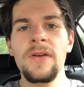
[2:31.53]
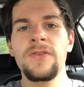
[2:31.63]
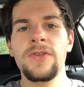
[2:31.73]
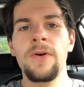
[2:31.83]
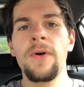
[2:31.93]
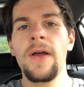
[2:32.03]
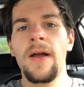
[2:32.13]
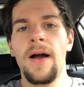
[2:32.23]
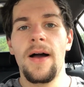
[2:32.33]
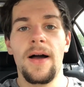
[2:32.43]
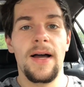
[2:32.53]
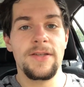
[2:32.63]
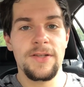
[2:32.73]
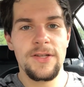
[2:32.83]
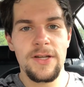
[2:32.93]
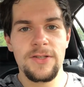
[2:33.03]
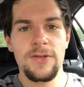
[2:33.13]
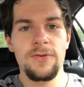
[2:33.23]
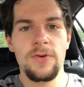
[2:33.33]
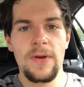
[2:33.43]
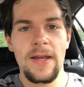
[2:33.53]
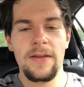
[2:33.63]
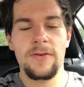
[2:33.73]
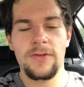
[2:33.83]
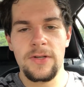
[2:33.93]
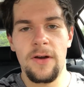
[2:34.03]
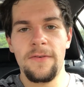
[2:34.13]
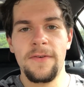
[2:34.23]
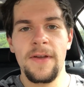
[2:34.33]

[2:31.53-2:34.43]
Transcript: So I suggest you create yourself